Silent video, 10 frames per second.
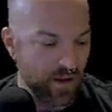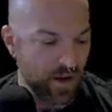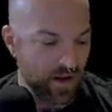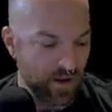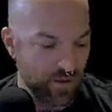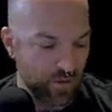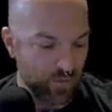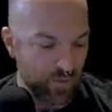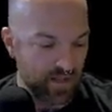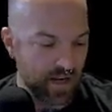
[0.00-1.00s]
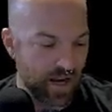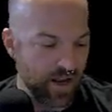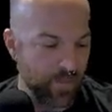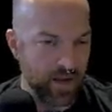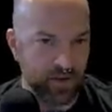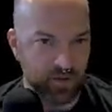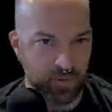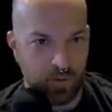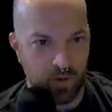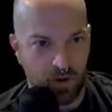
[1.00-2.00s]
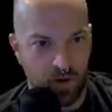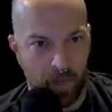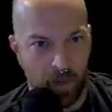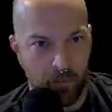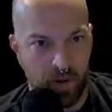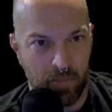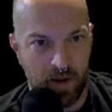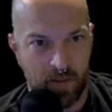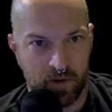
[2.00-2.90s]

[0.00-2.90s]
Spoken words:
Another right side up. Now this one we were calling the butt bomber.